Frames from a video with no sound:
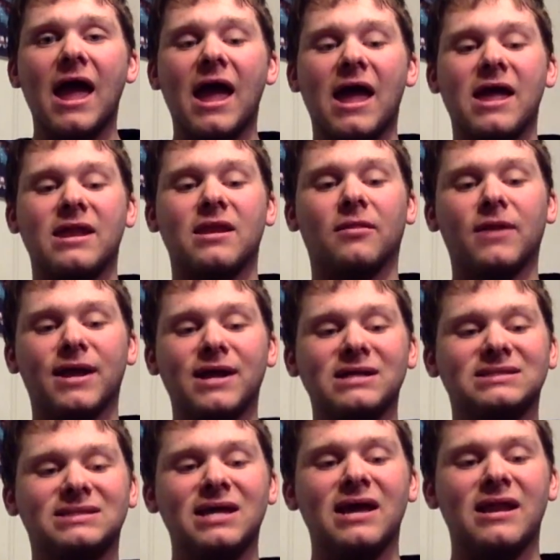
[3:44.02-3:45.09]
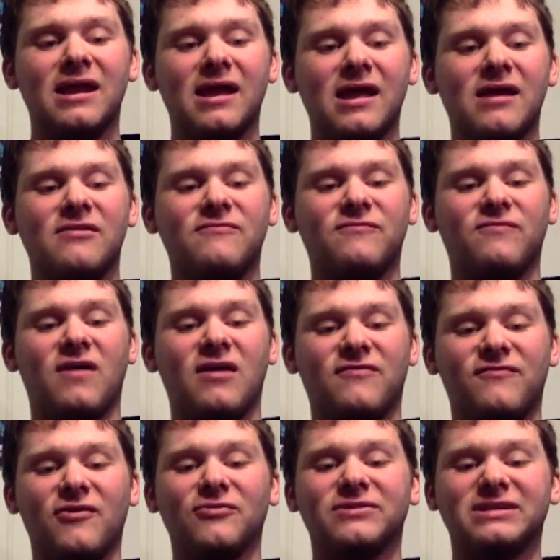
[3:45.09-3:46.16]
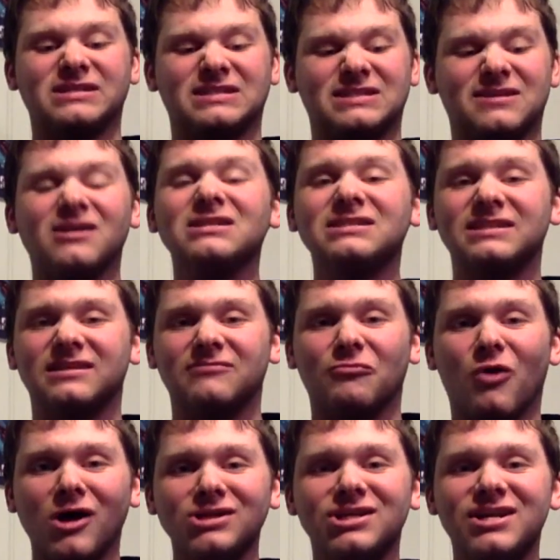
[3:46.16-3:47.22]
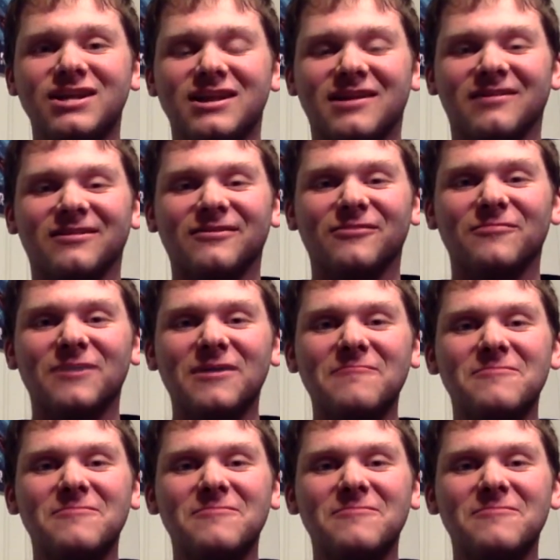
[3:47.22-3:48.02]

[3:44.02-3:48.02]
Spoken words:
And like I said, I felt disgusting watching it a little bit,